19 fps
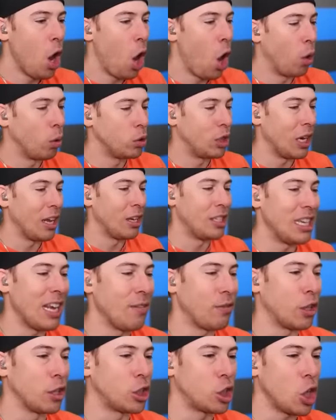Oh, you
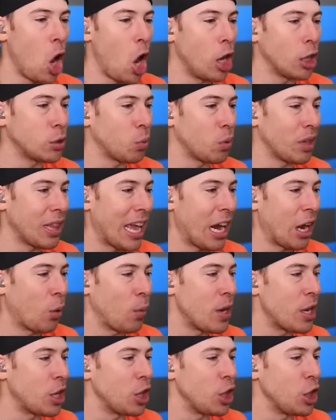see, if the saws were there,
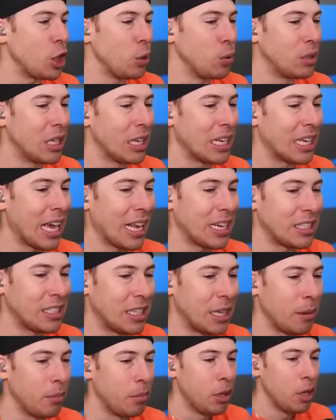we could have used it
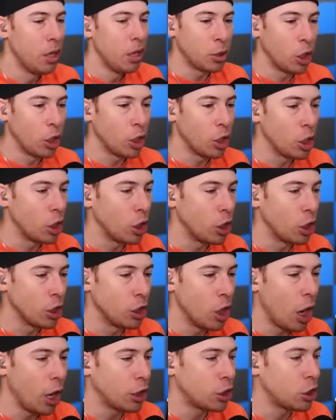against him. Good, good, good,
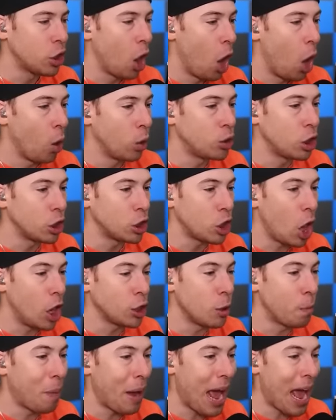good dodge. Oh, the
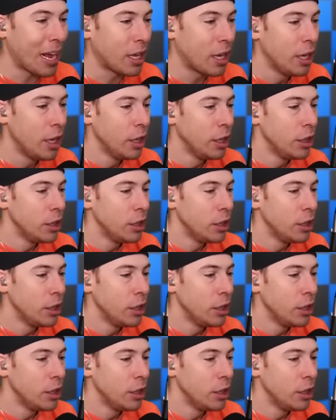saws are back.